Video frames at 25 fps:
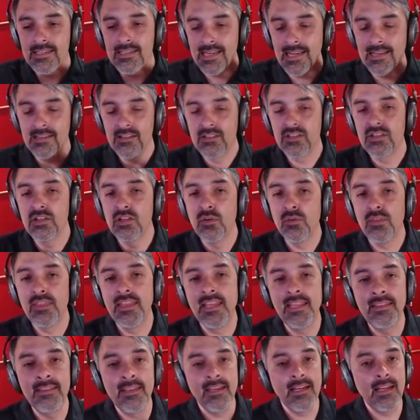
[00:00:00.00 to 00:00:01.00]
And so
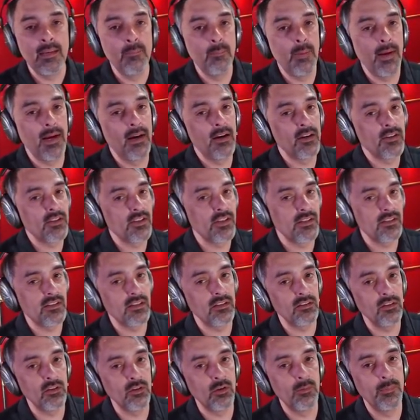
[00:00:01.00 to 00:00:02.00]
then the comparison's a
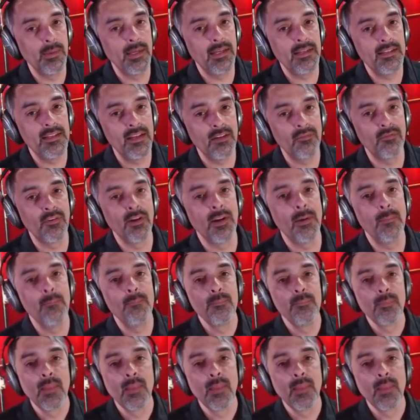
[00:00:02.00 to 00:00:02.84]
little bit different,